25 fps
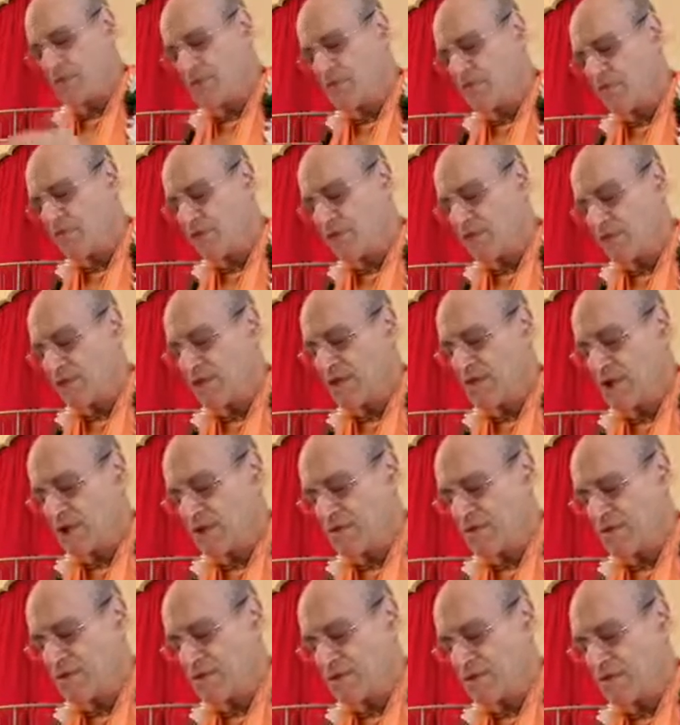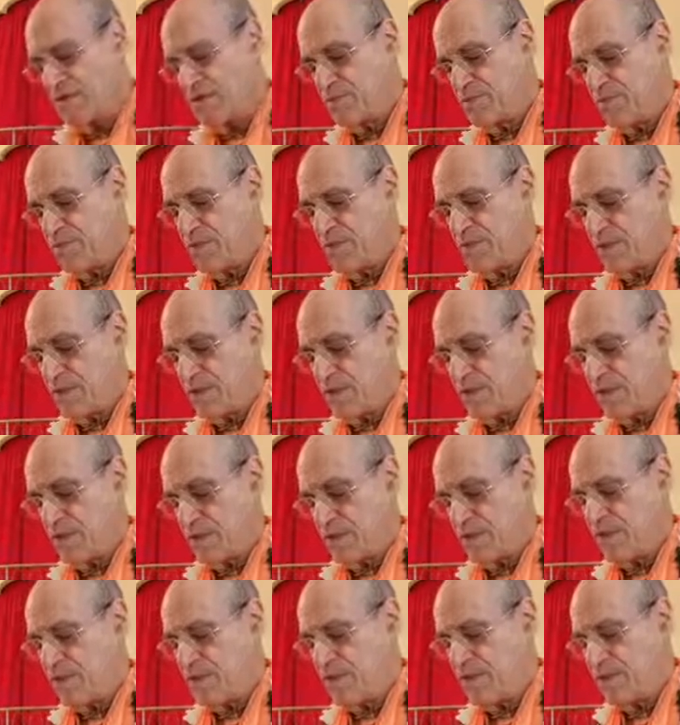If you think, oh, this is just boring,
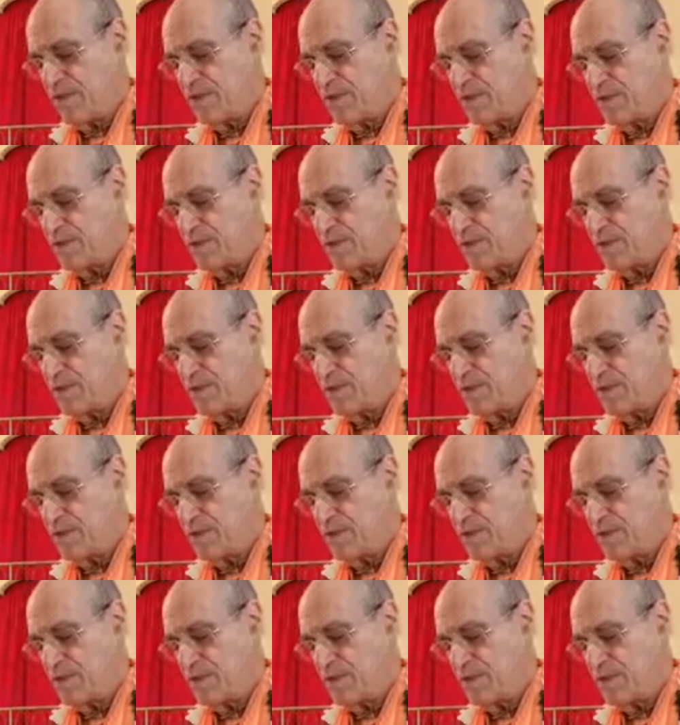you know.